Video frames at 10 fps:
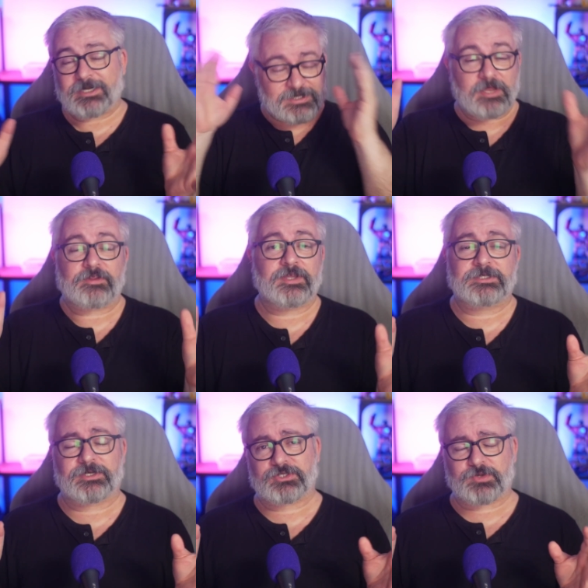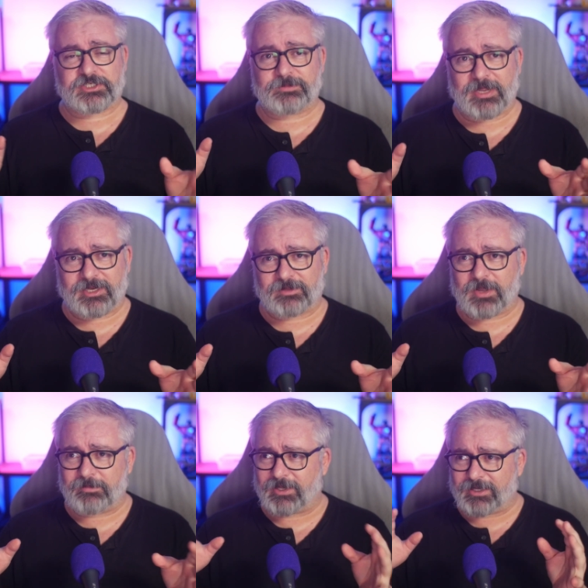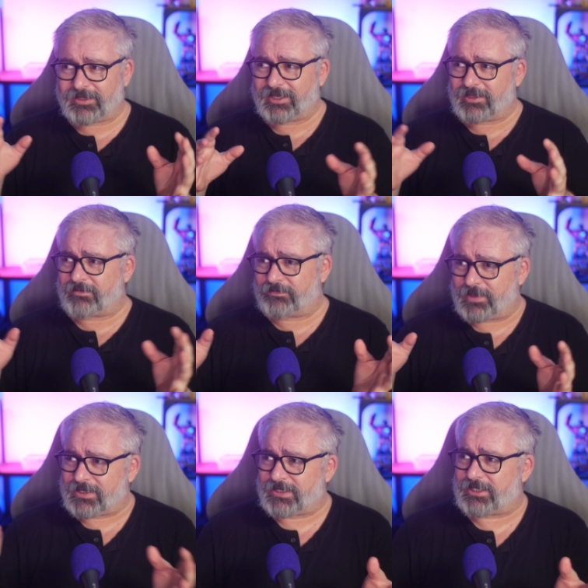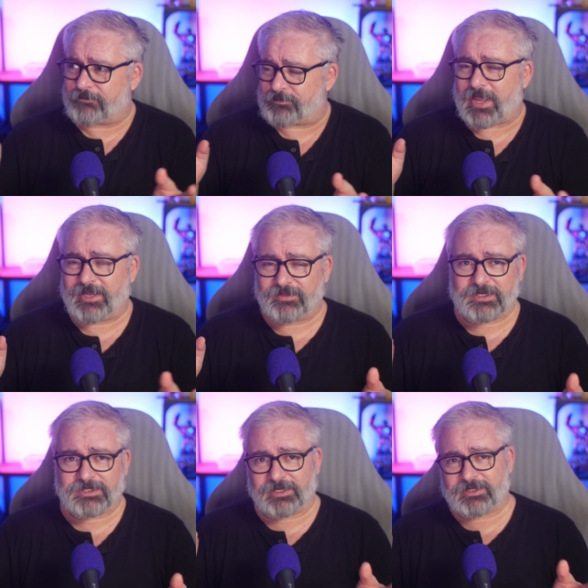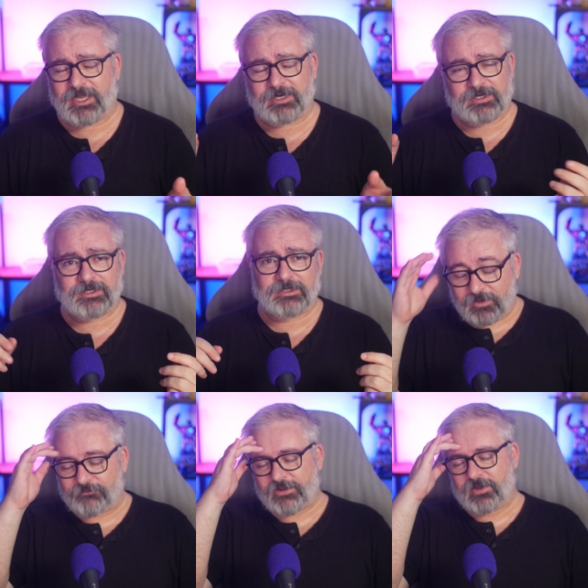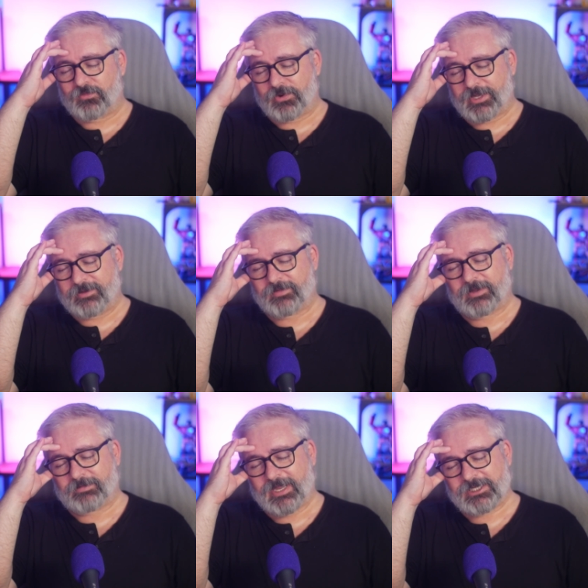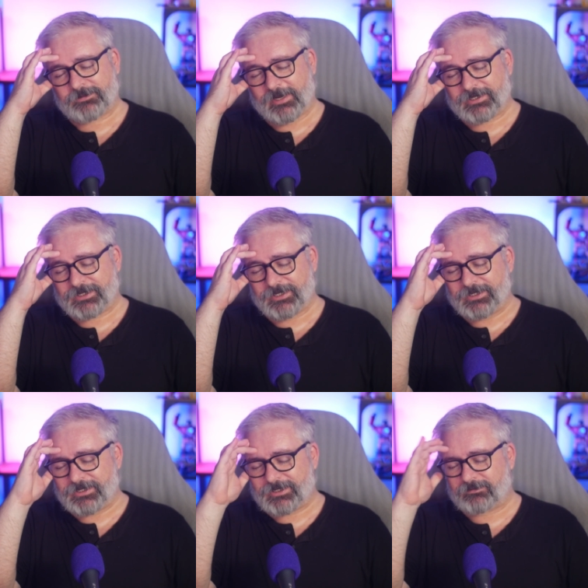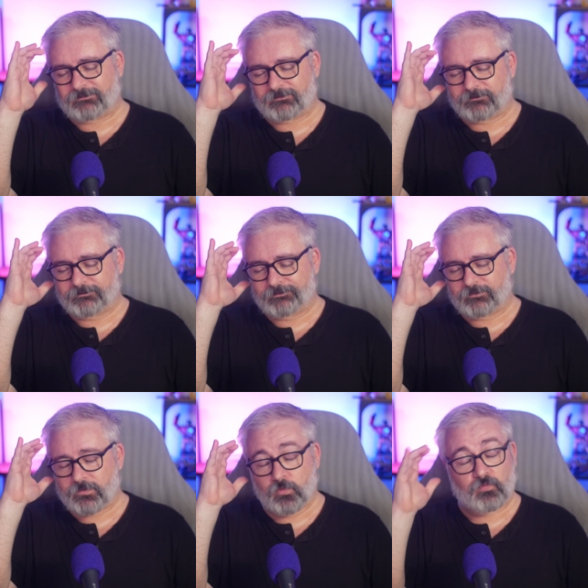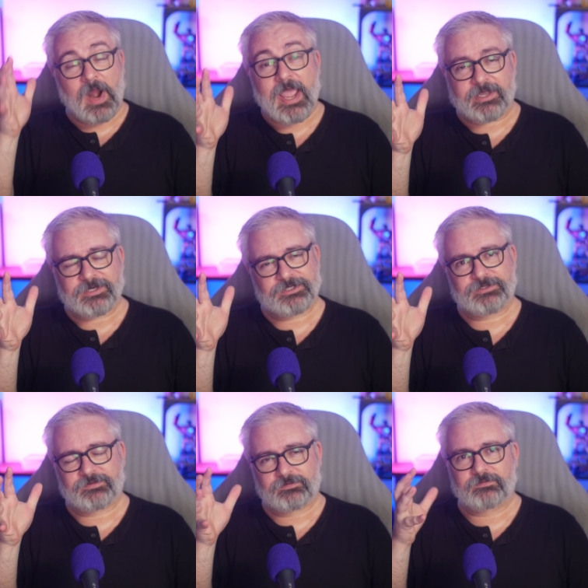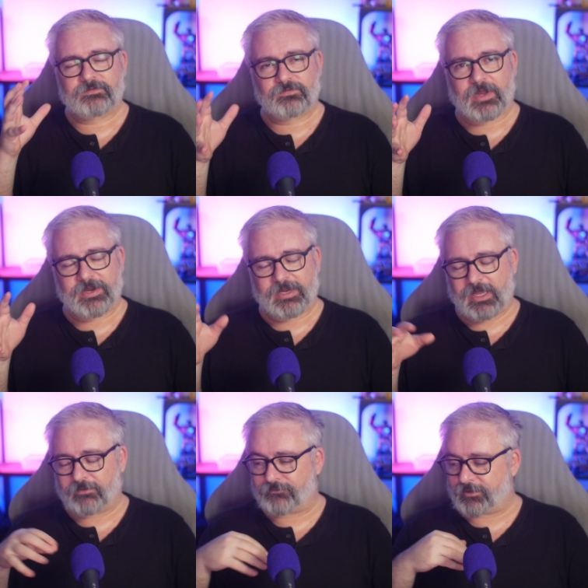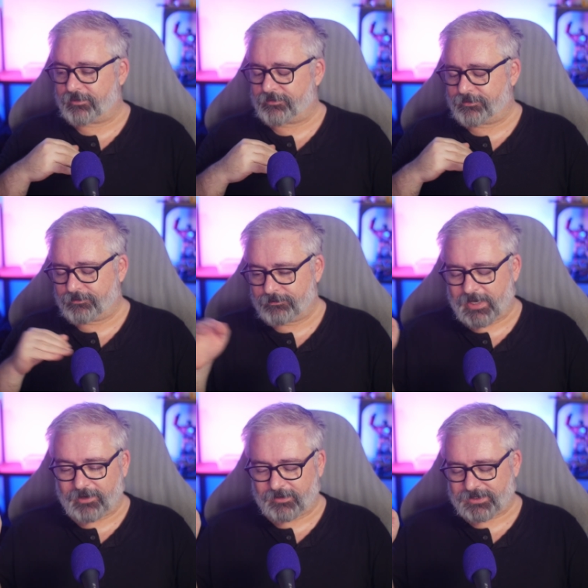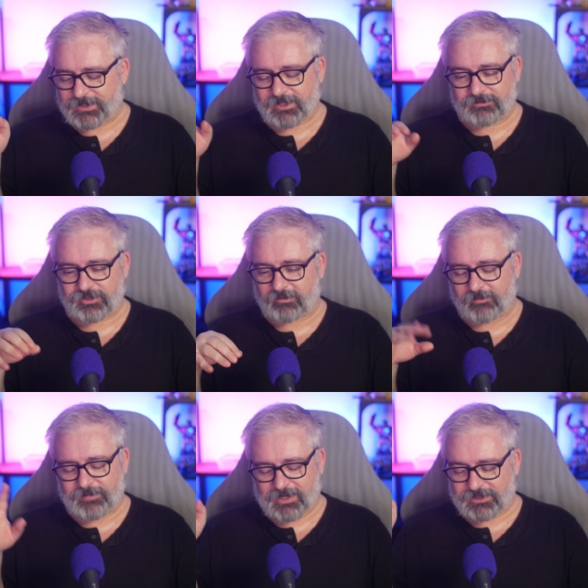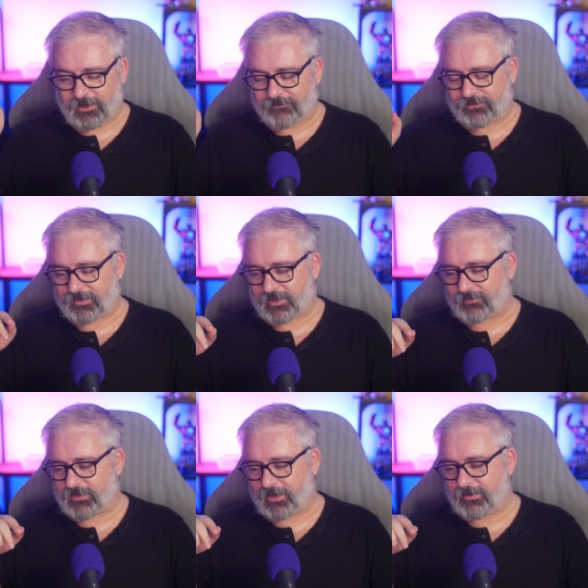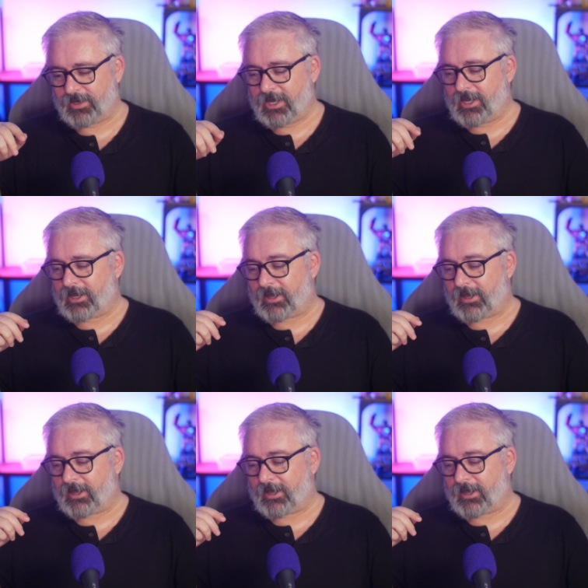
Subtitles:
Amongst other things that are stressing me out at the moment, like the bills to pay and things like that. So a little fair warning, my headspace is ragged right now for many reasons. I'm sure I'll bounce off throughout the video.